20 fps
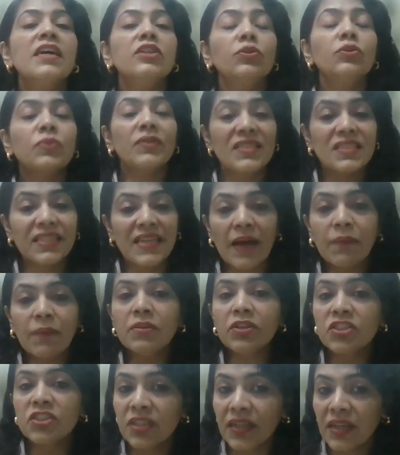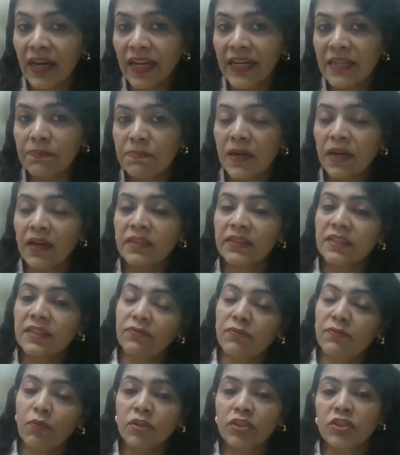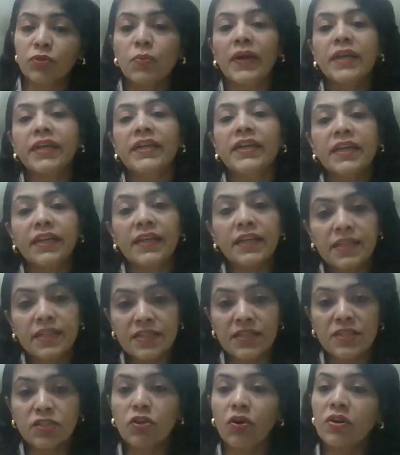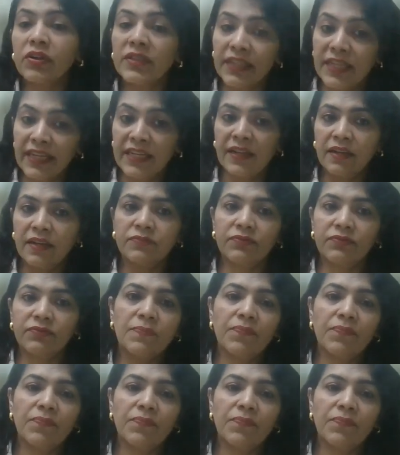to establish the glide path if watch winding is not enough.